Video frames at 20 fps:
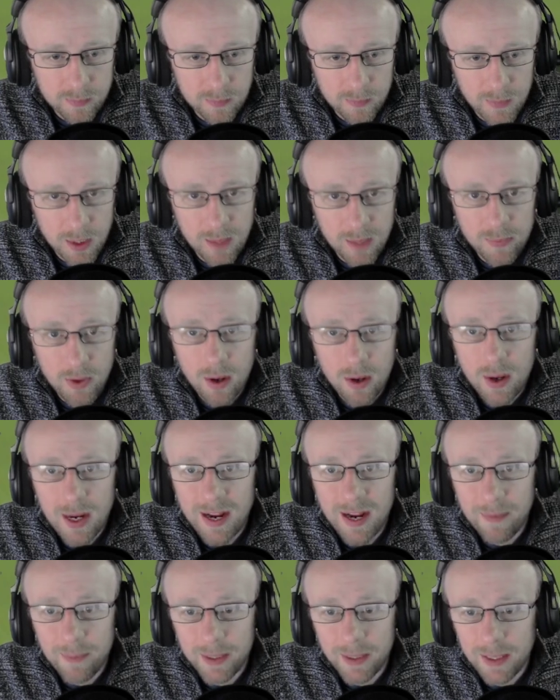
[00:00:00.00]
I'm not
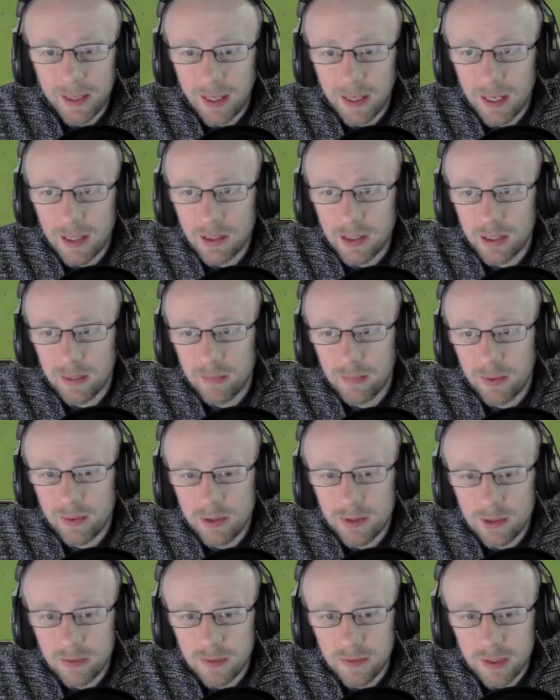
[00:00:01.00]
happy engaging
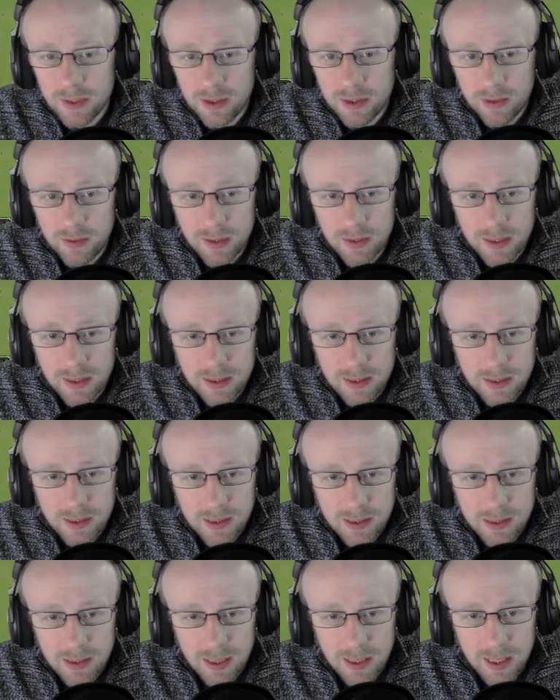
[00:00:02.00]
most of his units,
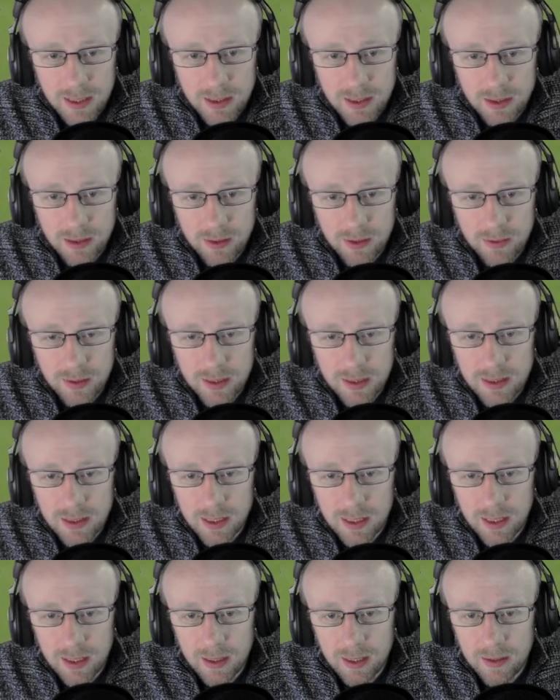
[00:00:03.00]
his lighter units
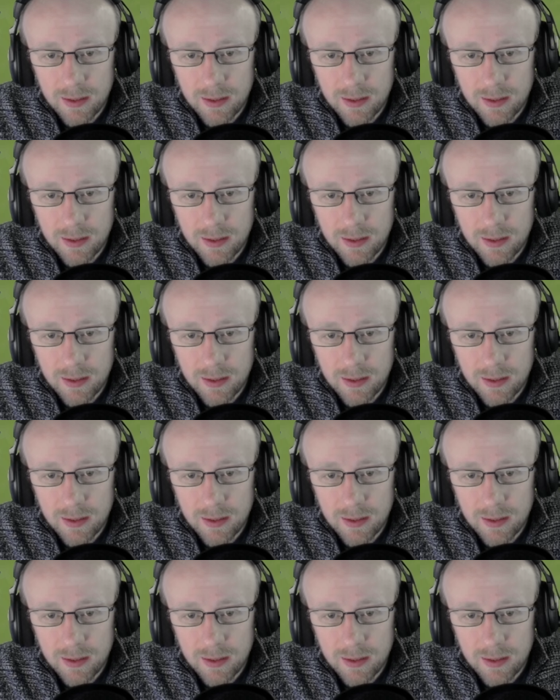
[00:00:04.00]
here.